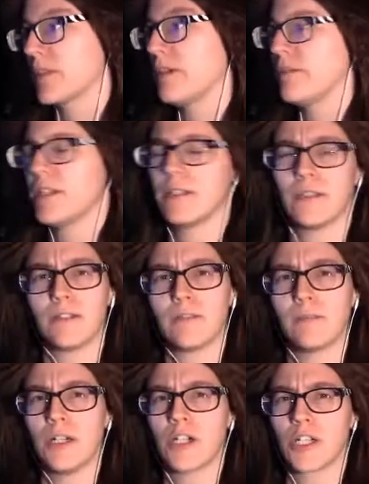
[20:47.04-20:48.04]
I think
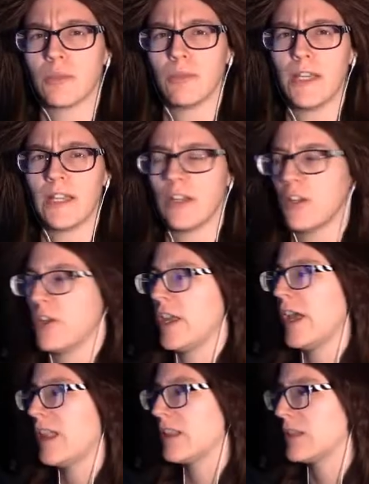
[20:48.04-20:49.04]
Markiplier
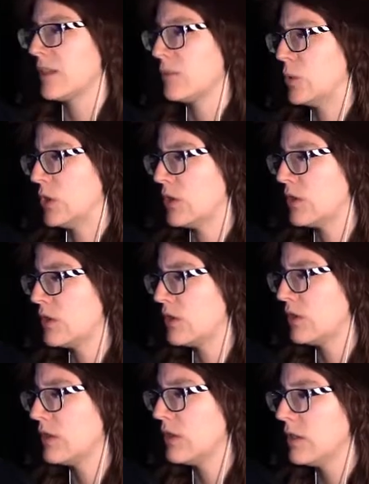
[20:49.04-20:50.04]
yelled that
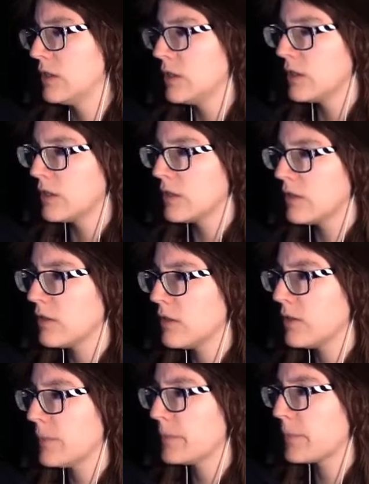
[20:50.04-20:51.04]
once.
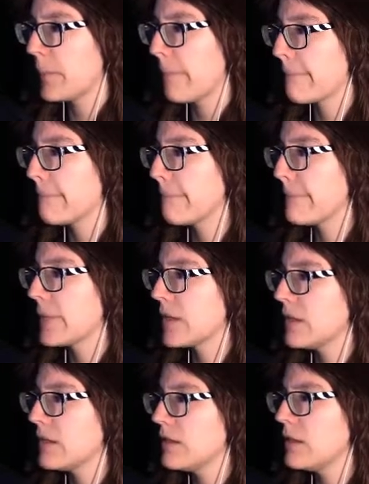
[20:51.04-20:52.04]
So,
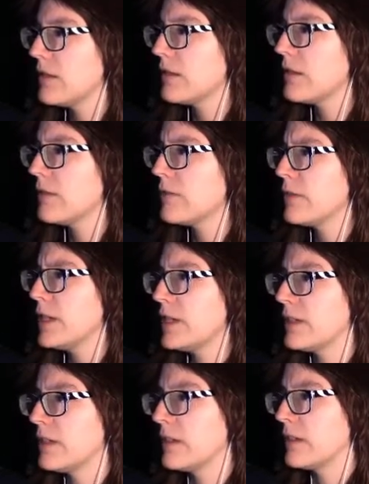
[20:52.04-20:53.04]
let's
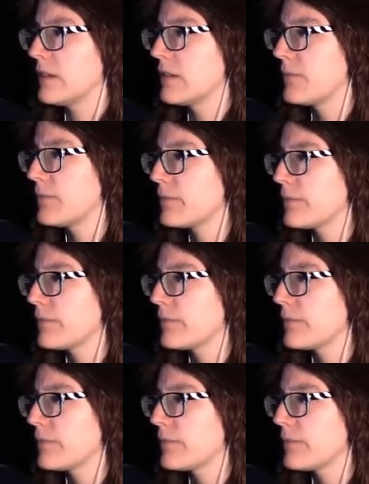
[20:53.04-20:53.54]
read this.